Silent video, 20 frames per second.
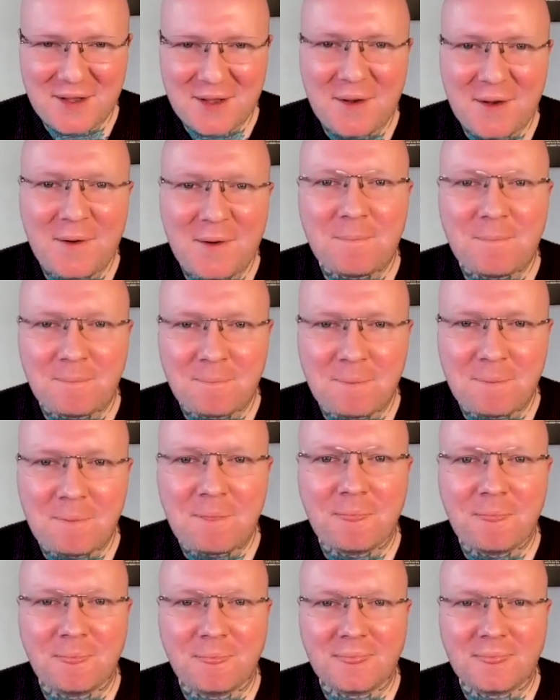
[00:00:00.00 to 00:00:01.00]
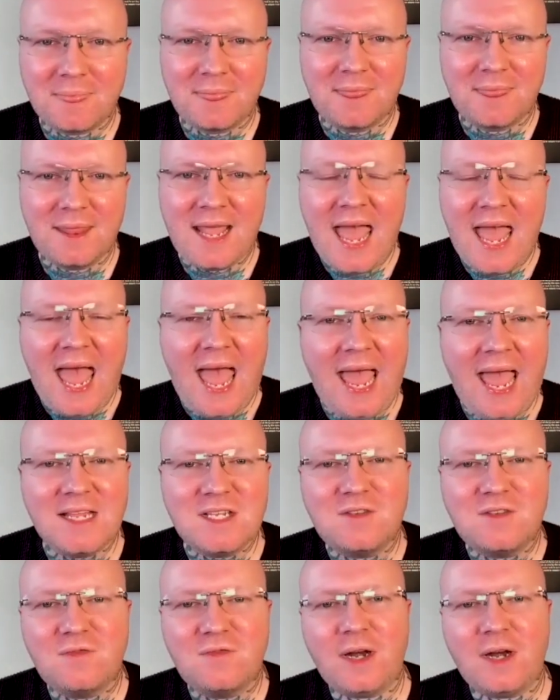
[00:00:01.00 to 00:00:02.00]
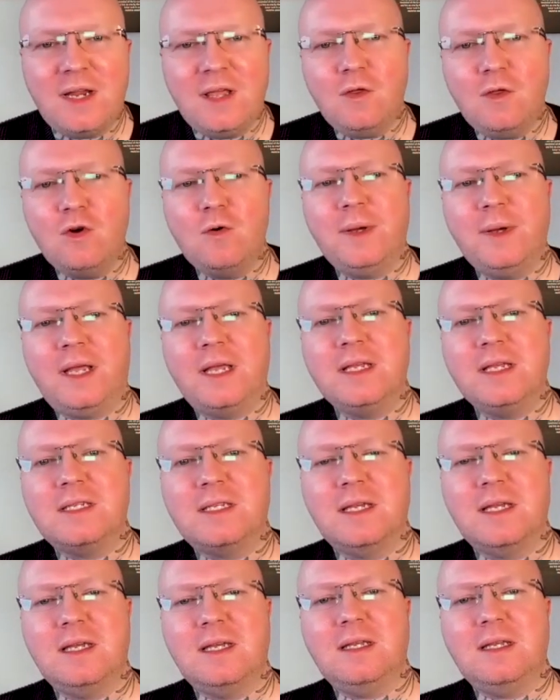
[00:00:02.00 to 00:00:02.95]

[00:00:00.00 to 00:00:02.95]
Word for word: I'm one of them. It's funny though, because